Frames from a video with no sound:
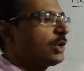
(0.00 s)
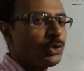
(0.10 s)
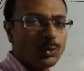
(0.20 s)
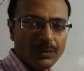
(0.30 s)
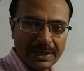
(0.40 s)

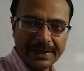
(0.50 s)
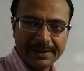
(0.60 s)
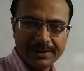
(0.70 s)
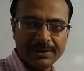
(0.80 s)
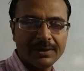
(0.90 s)
You will
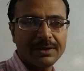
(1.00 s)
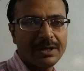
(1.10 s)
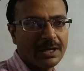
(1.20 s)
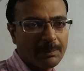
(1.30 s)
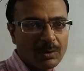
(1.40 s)
get
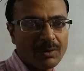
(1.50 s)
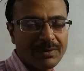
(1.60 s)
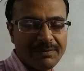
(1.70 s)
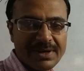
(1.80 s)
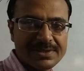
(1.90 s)
the number
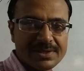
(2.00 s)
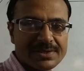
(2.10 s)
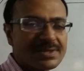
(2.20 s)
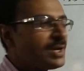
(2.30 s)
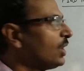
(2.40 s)
of
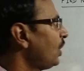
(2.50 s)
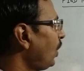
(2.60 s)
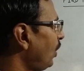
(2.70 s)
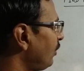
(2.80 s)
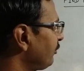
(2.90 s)
divisors
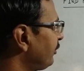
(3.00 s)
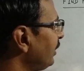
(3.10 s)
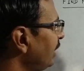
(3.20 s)
of